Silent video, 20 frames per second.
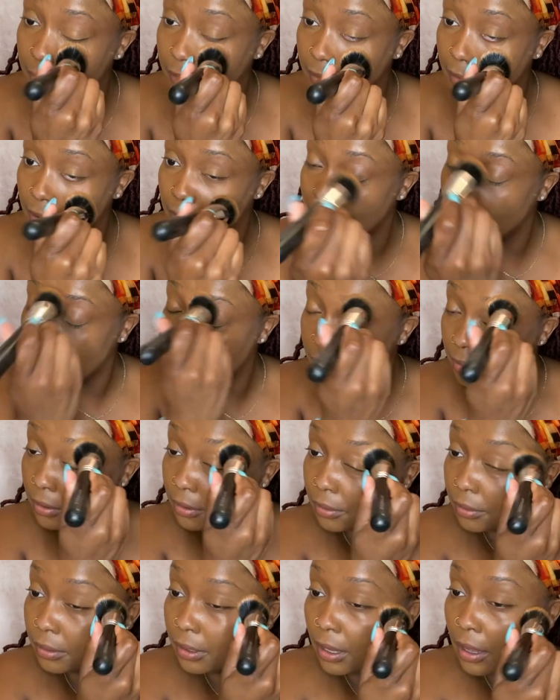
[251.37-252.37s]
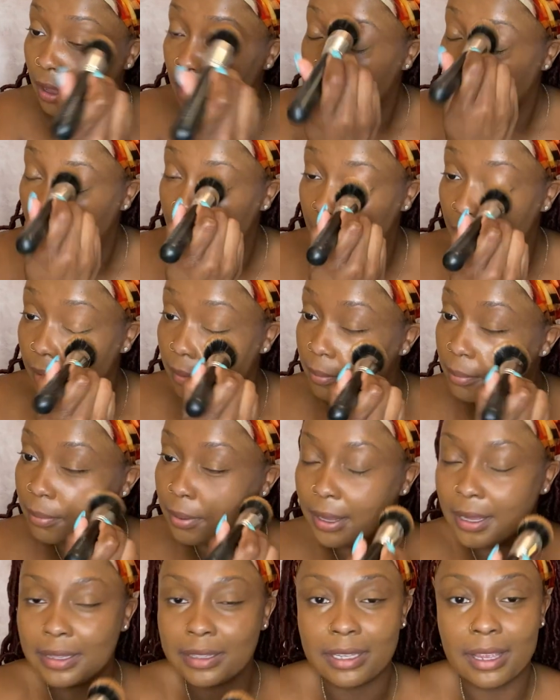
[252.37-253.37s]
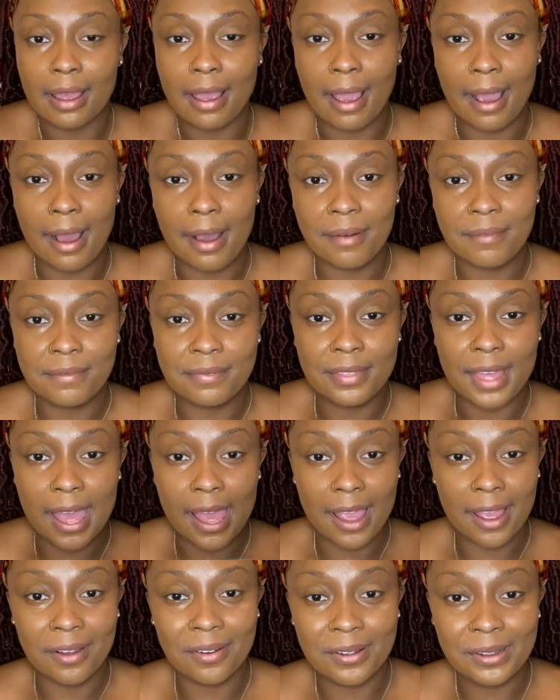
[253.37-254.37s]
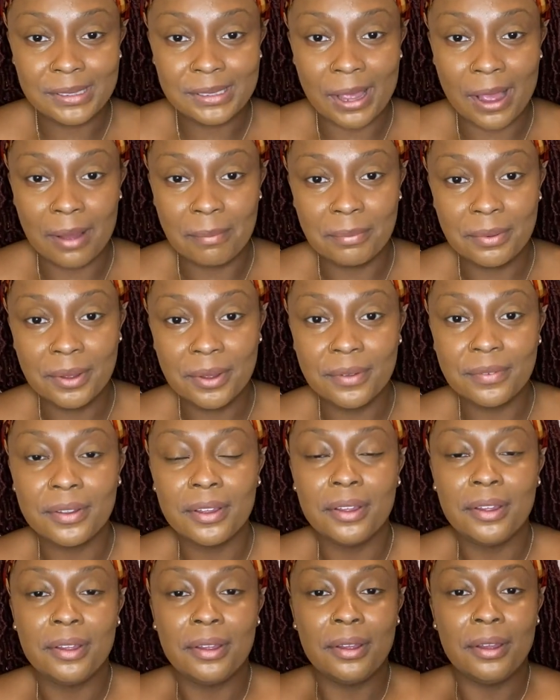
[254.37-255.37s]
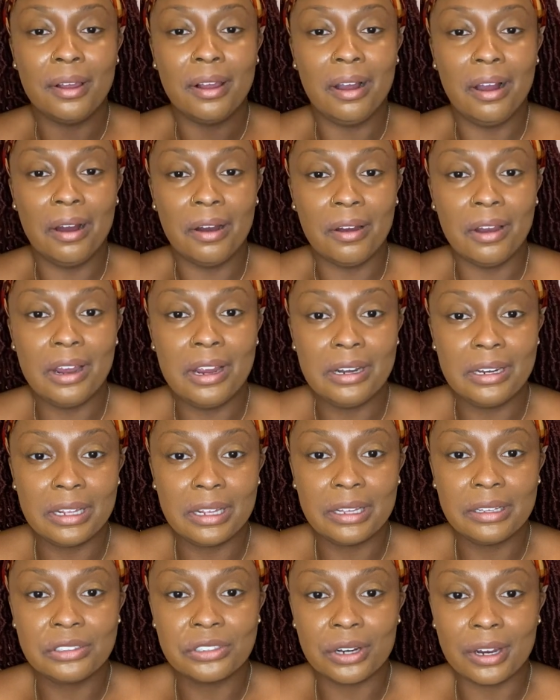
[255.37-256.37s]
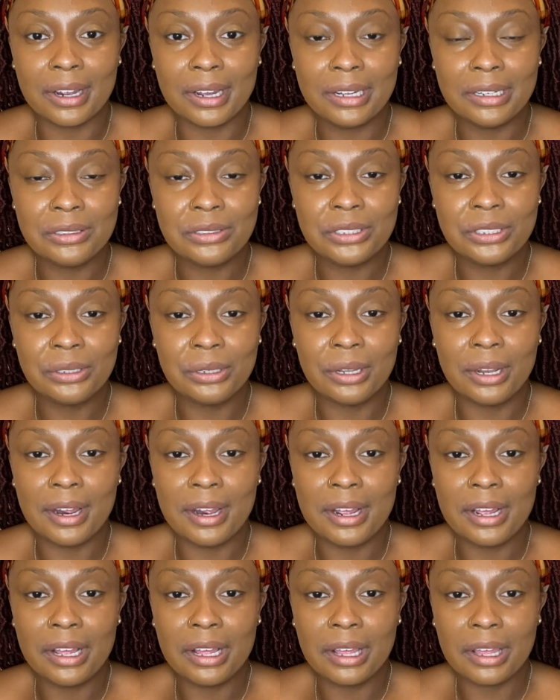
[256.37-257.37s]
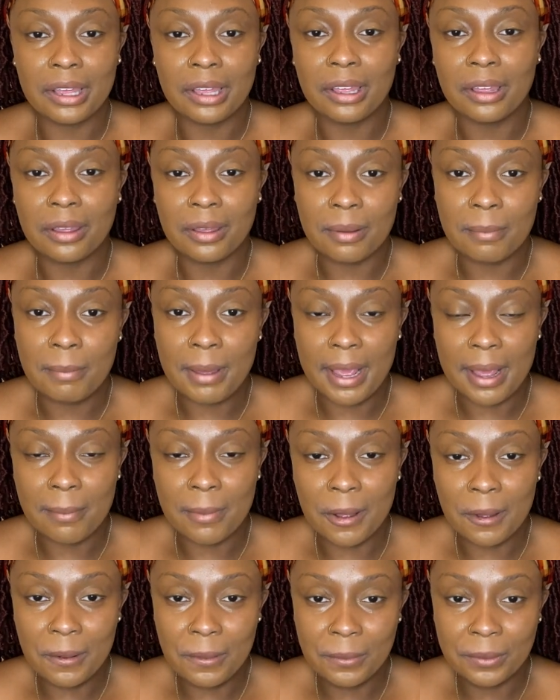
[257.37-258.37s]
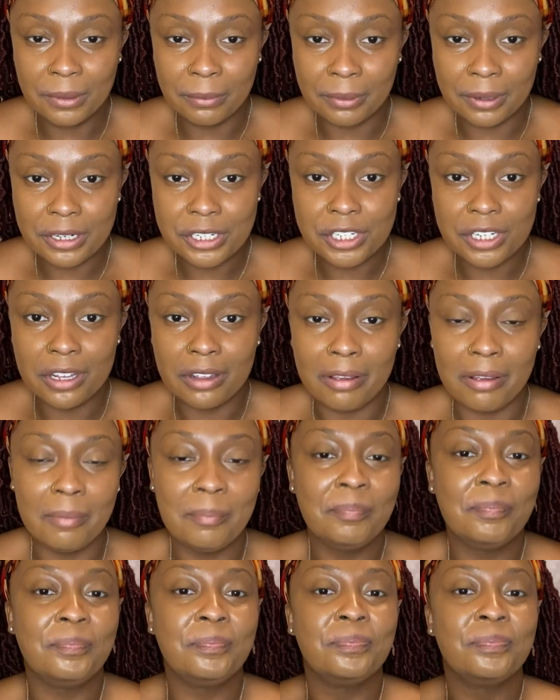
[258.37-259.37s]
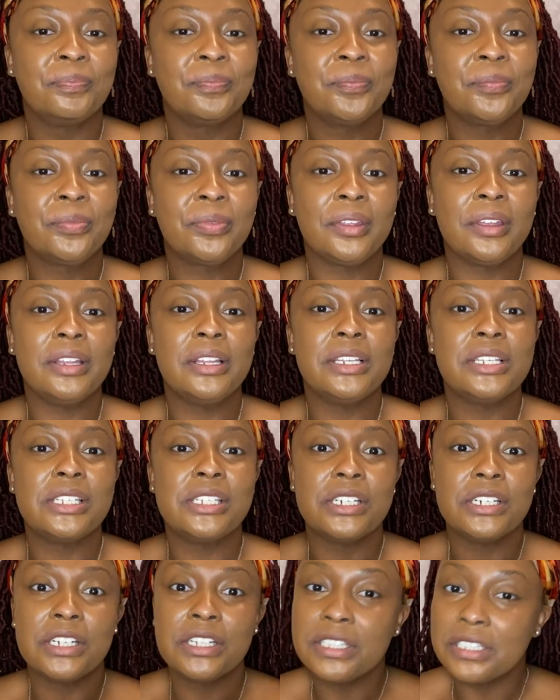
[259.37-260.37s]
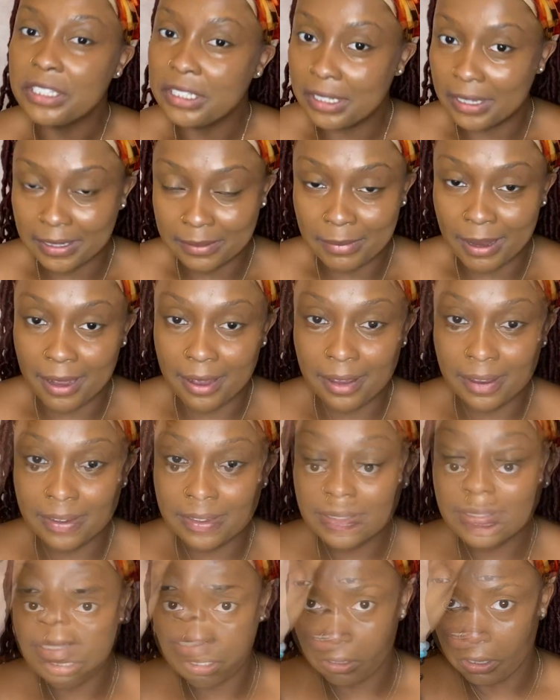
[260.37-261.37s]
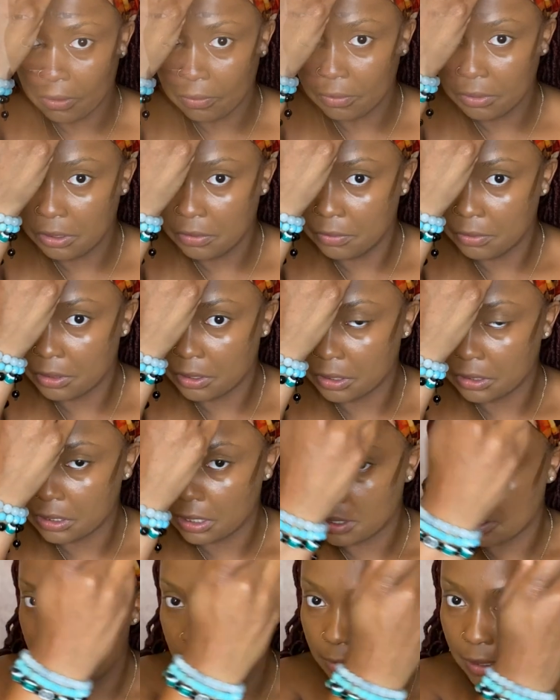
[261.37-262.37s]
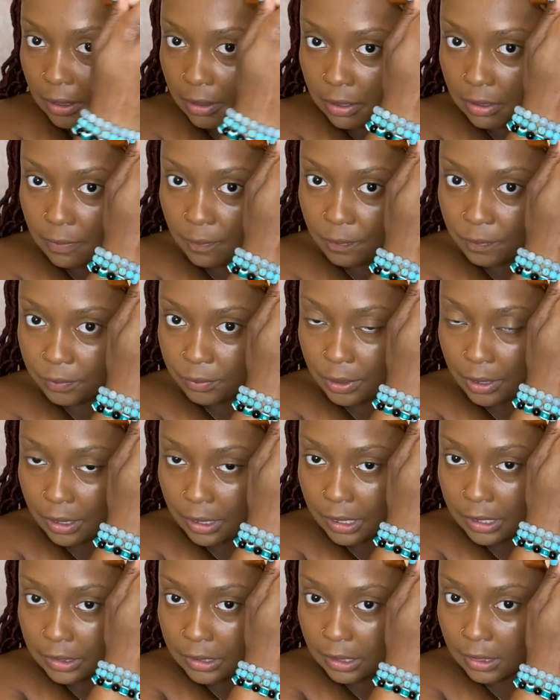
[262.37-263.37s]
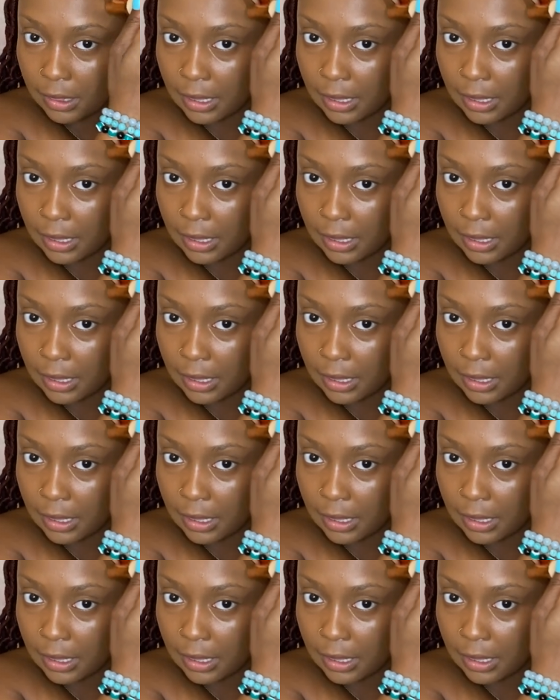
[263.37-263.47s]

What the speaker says: my own. But to have that on top of already trying to like combat my own depression seriously kicked my ass. So I really want to talk about probably the